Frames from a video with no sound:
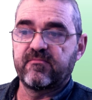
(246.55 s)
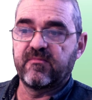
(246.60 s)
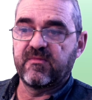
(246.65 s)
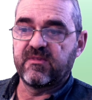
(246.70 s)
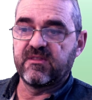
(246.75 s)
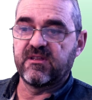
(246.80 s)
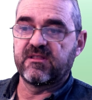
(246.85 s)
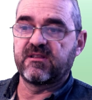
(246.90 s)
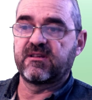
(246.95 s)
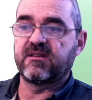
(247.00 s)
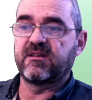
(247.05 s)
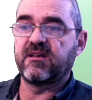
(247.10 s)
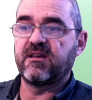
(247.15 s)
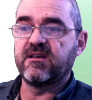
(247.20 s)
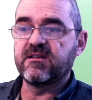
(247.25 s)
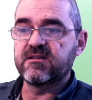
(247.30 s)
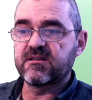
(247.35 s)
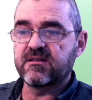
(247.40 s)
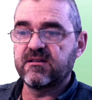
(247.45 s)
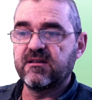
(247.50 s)
In that
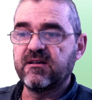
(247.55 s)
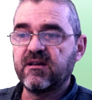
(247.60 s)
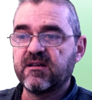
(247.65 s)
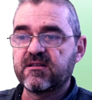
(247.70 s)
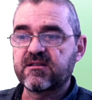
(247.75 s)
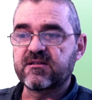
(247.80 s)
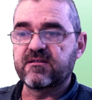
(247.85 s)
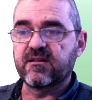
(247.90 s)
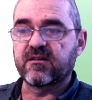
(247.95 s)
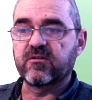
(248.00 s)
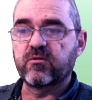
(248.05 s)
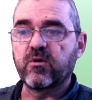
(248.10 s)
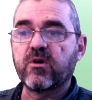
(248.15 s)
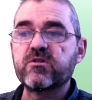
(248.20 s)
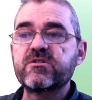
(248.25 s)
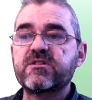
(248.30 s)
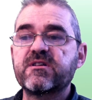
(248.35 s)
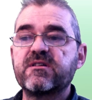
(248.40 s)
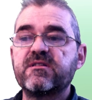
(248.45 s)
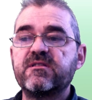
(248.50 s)
case, it's the
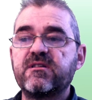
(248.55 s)
cross